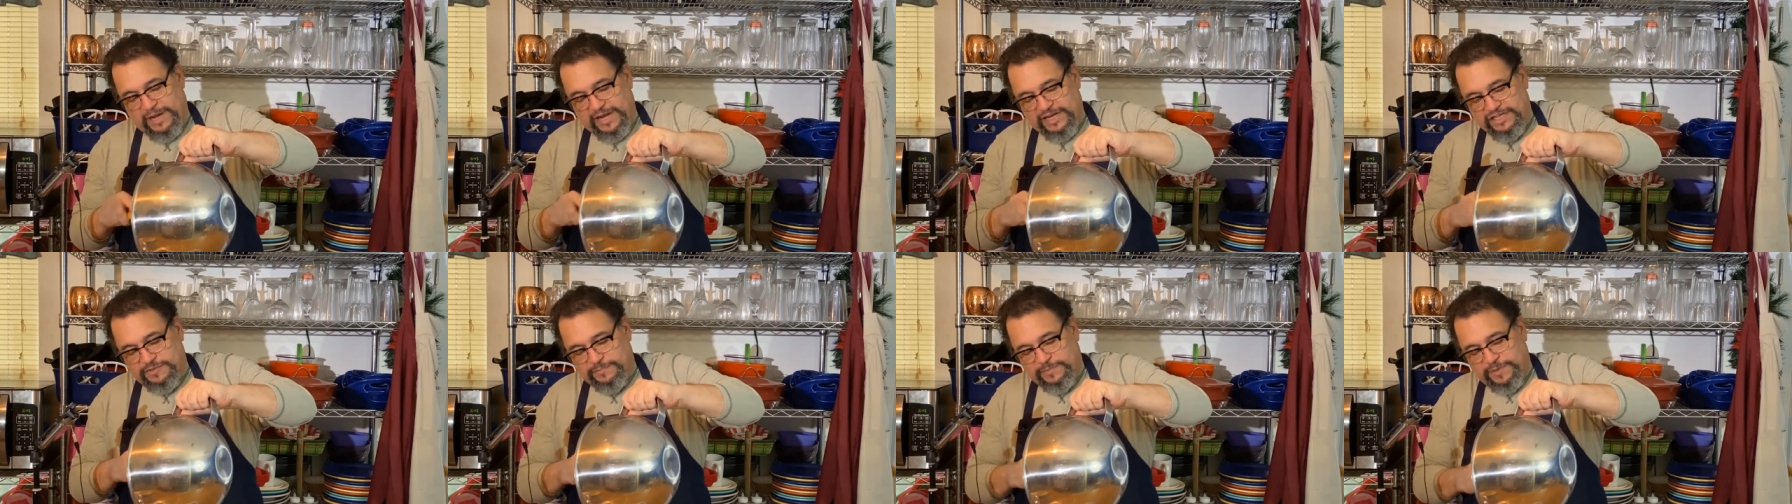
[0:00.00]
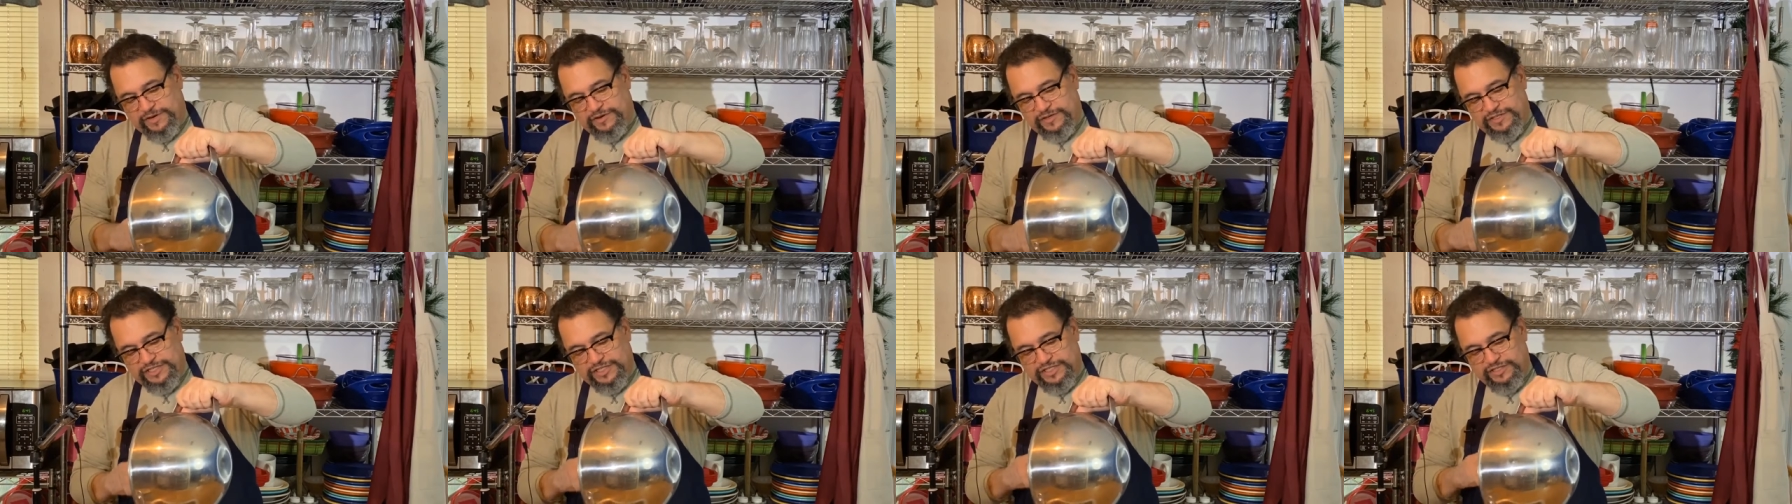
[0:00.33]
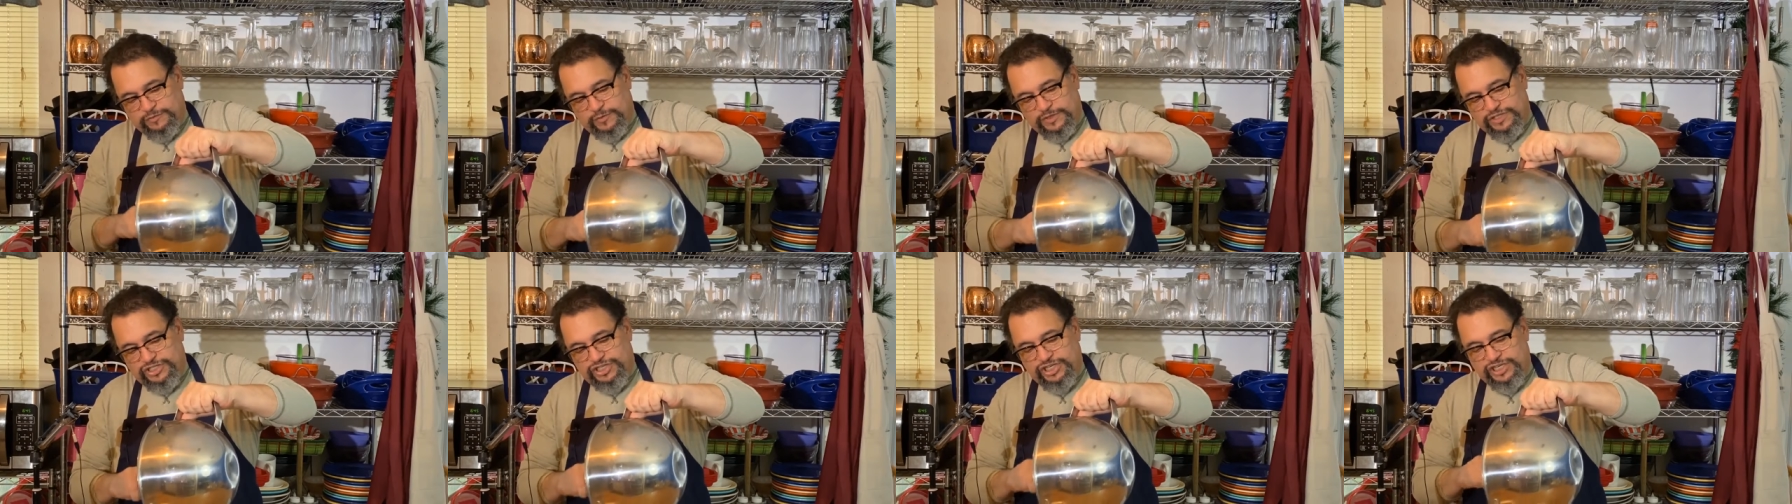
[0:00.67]
my
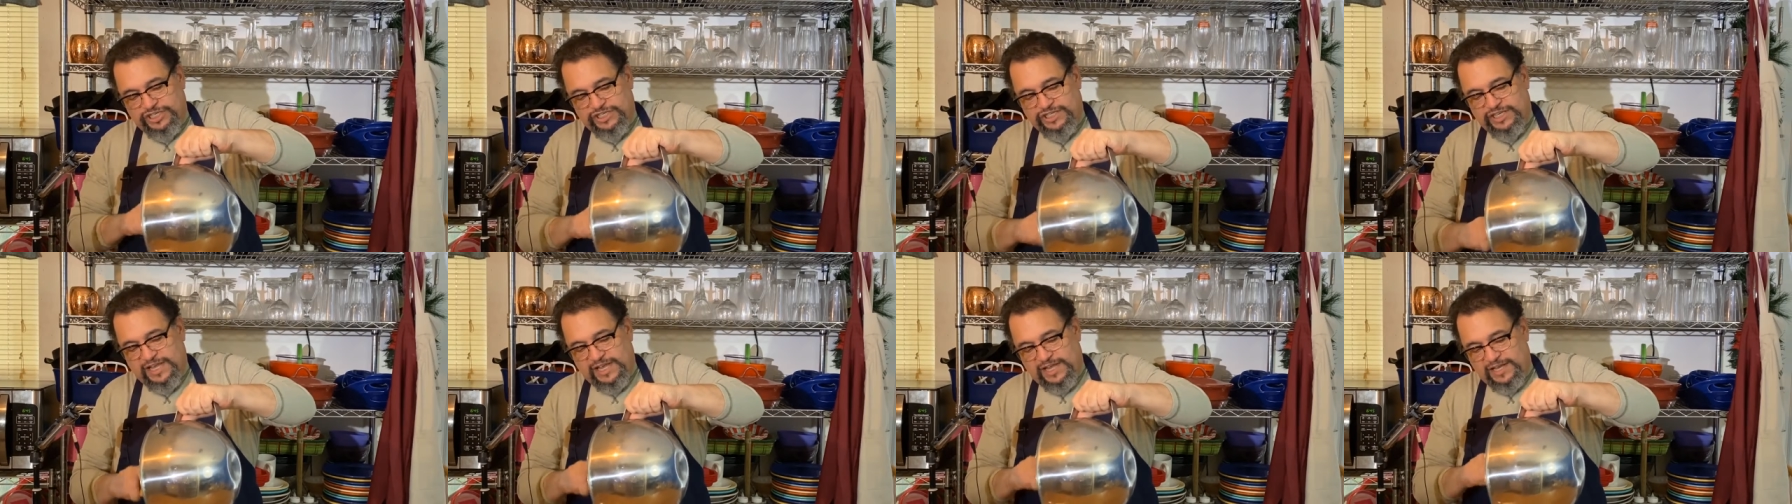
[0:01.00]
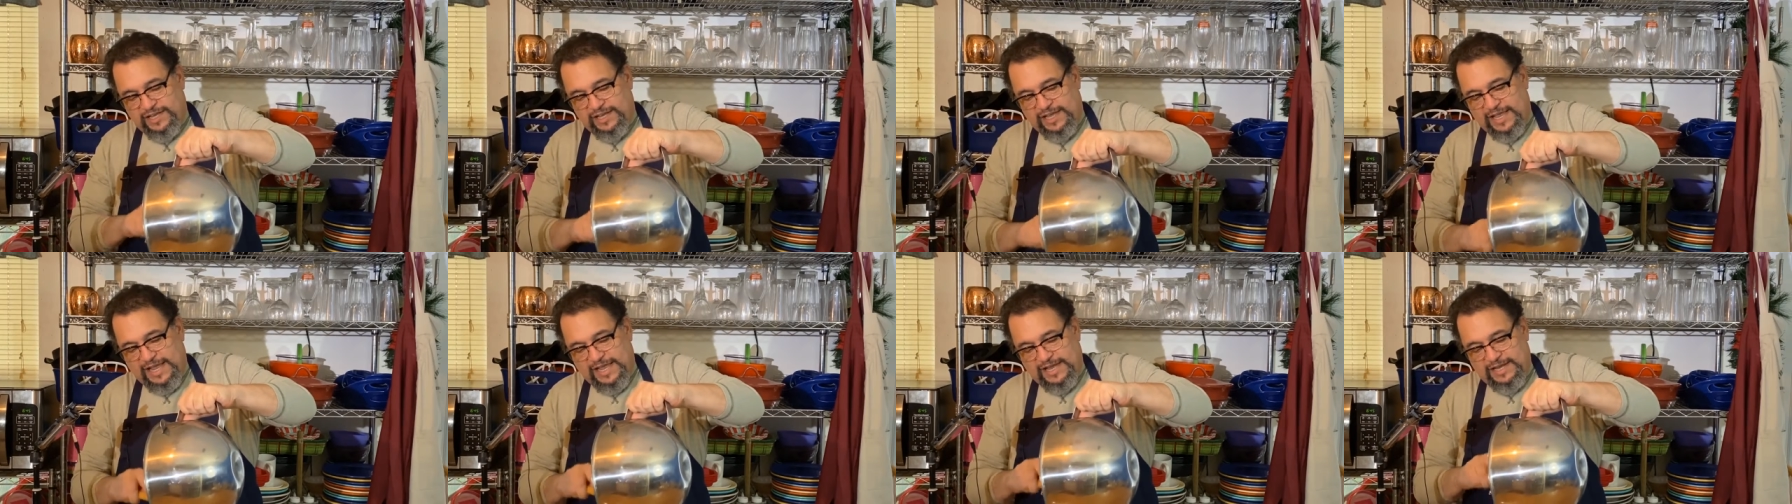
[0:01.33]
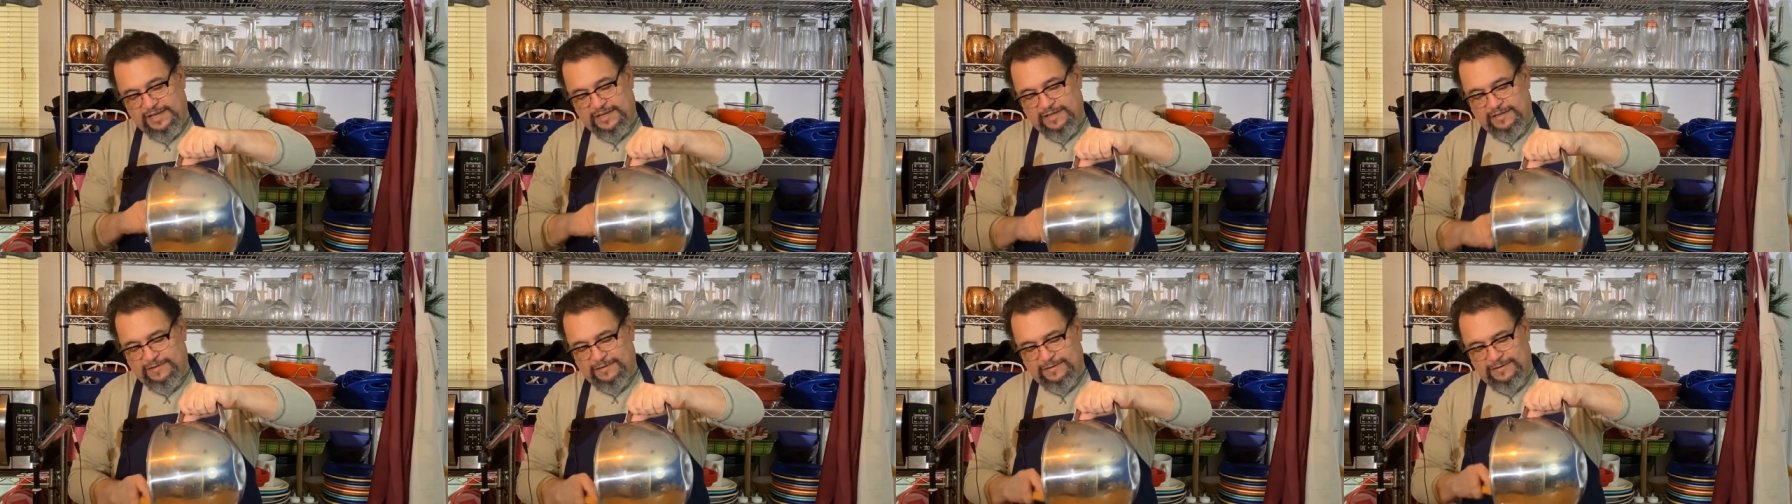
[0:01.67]
experiences with cheesecake.
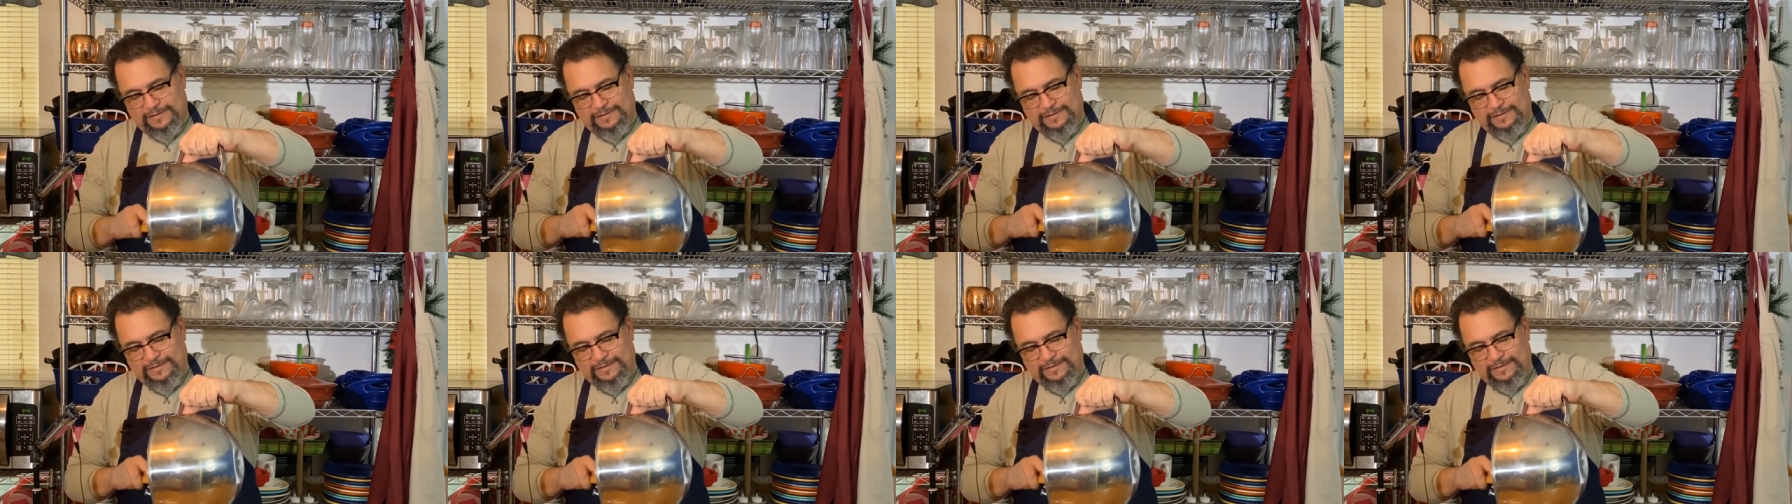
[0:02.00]
Hey,